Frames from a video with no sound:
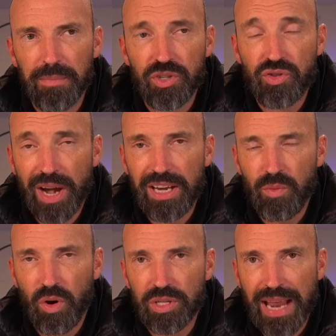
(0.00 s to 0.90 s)
training
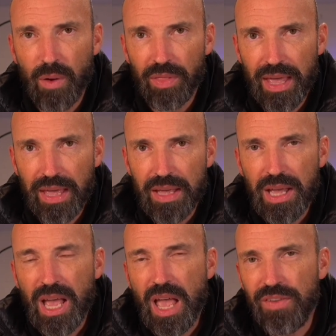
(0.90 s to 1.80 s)
watch out there.
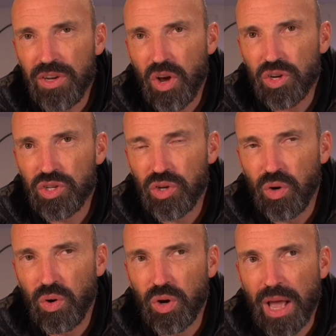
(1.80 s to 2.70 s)
If you're not
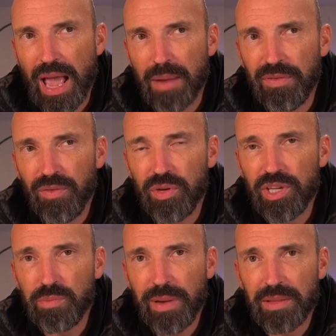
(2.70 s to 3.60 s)
sure, and before you
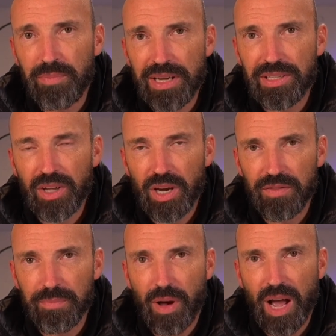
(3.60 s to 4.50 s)
press the kind
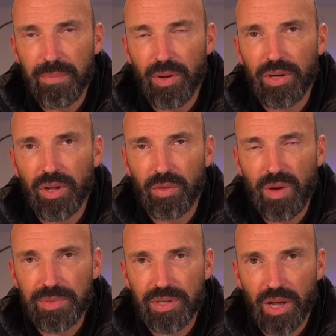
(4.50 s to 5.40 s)
of buy button on the
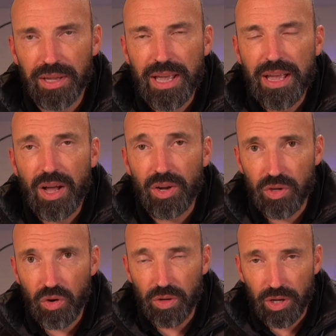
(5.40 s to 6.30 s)
website on
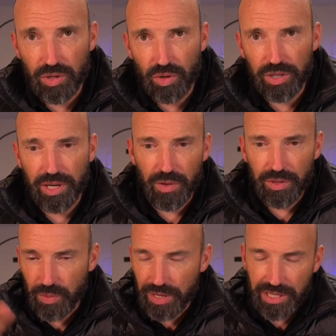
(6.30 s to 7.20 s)
your
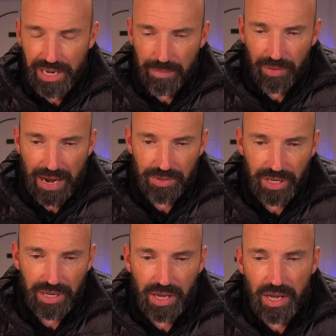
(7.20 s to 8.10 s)
your internet
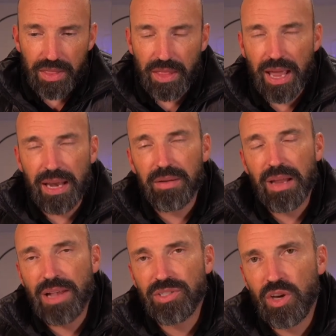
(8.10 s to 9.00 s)
browsing, then
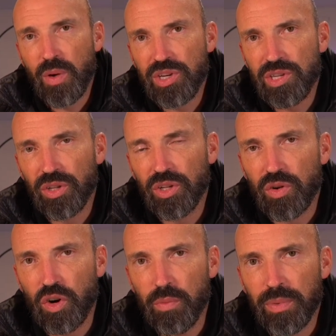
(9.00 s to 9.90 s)
ask a question on the
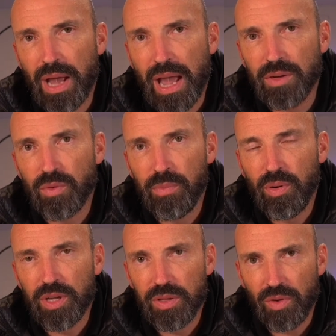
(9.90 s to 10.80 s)
group and we'll
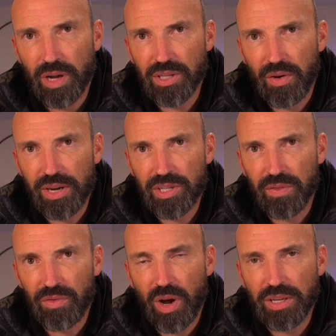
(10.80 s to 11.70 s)
point you in the right direction of
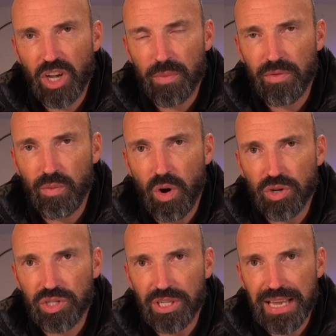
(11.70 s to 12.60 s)
the right type of
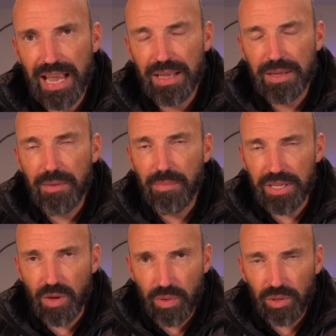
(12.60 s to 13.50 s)
watch to get. But
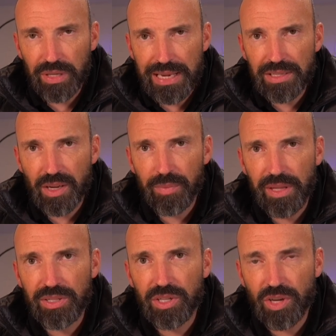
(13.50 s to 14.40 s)
you will need
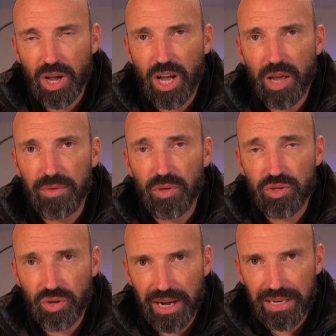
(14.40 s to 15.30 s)
something to time your
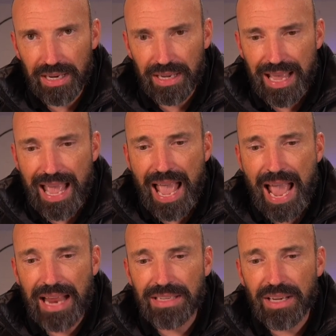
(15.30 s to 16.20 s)
training,
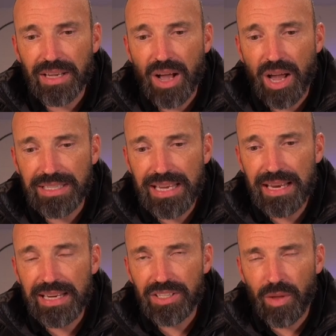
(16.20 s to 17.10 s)
and
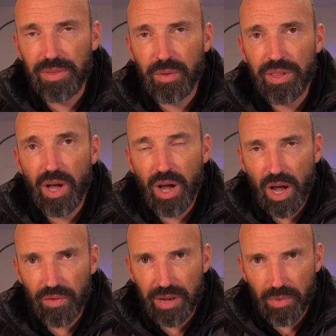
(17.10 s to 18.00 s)
ideally something with a
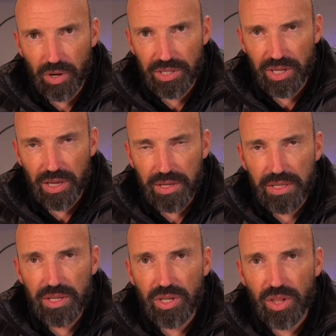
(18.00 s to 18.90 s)
heart rate monitor,
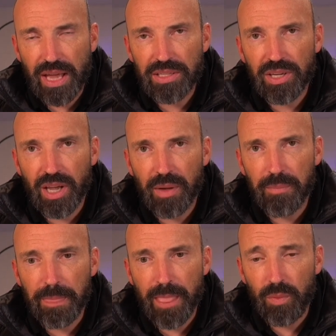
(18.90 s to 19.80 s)
so that
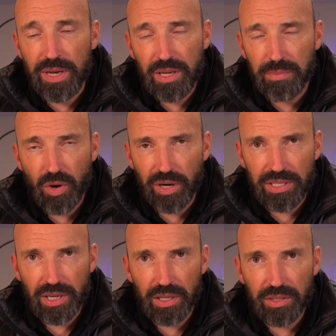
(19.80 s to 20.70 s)
we can
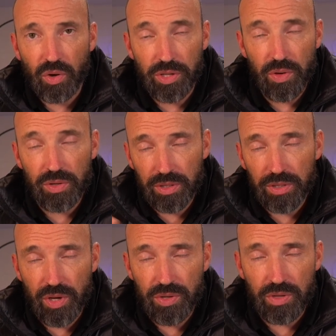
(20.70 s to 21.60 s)
monitor, or you
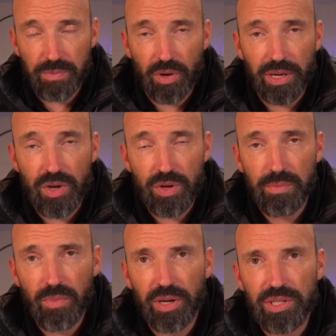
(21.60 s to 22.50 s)

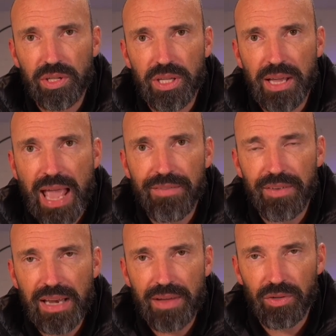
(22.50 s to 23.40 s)
can monitor the
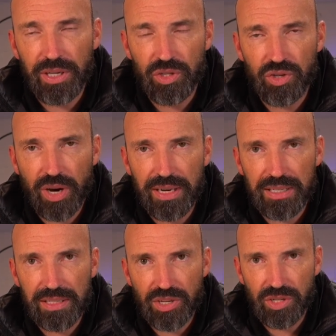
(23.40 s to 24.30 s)
effort level in your training
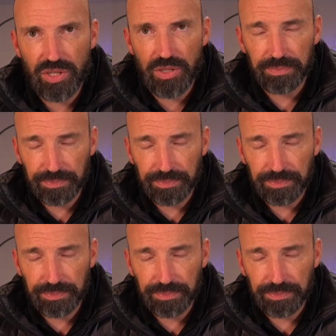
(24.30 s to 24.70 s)
sessions.